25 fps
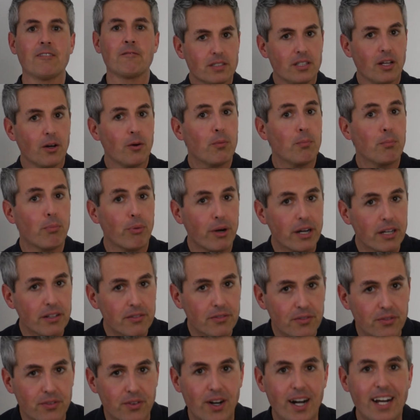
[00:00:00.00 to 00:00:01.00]
they'll bring
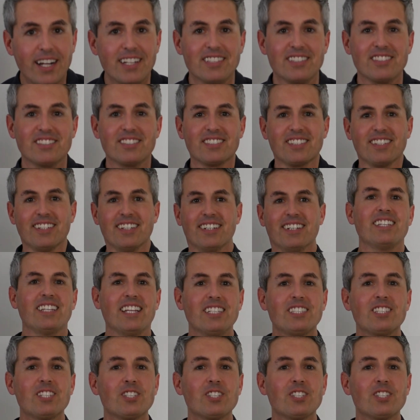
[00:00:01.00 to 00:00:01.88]
friends. This